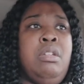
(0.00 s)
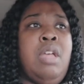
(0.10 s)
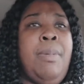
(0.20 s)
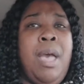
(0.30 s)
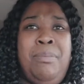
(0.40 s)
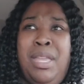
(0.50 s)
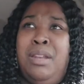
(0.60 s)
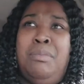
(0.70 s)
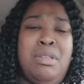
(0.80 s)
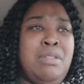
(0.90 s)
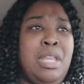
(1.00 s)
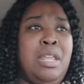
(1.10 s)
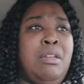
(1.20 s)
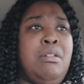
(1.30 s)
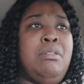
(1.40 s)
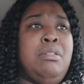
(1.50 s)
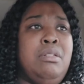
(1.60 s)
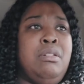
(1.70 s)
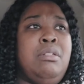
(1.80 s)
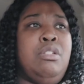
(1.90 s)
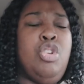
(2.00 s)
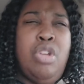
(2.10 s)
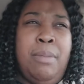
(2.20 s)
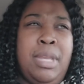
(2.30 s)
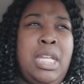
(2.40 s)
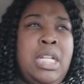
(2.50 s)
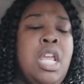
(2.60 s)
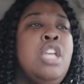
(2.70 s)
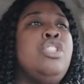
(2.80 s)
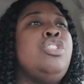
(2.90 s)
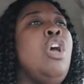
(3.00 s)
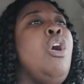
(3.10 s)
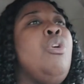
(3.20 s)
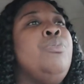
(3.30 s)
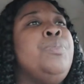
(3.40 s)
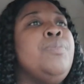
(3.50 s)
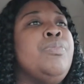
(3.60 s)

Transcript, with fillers: about being a millionaire. You know what I mean? So